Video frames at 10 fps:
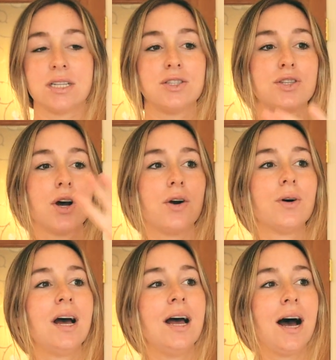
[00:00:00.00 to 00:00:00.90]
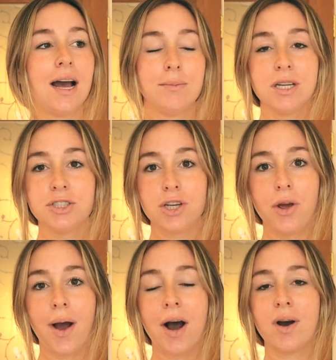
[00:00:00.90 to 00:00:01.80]
And so I'm gonna show
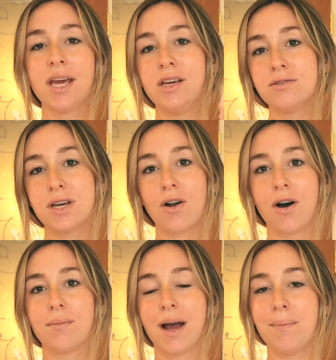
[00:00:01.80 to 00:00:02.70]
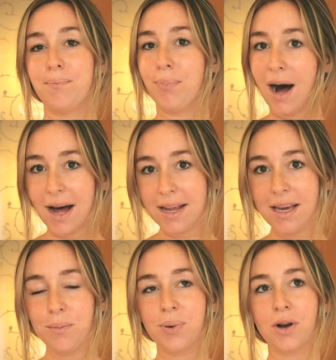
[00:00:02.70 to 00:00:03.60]
you how I use it on my
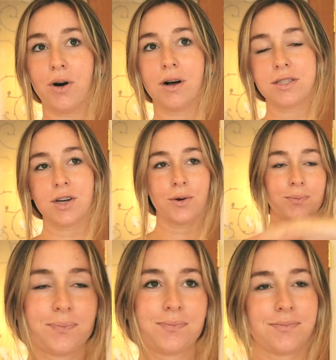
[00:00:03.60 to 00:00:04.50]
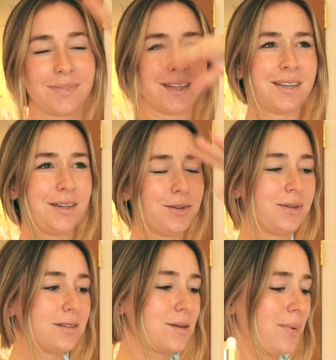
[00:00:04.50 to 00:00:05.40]
body, but also, ew,
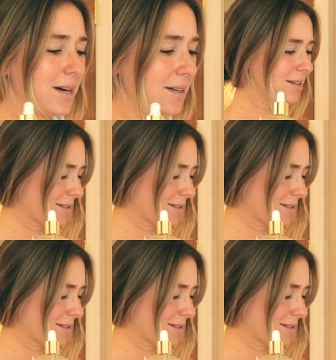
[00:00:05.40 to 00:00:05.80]
there's a bug.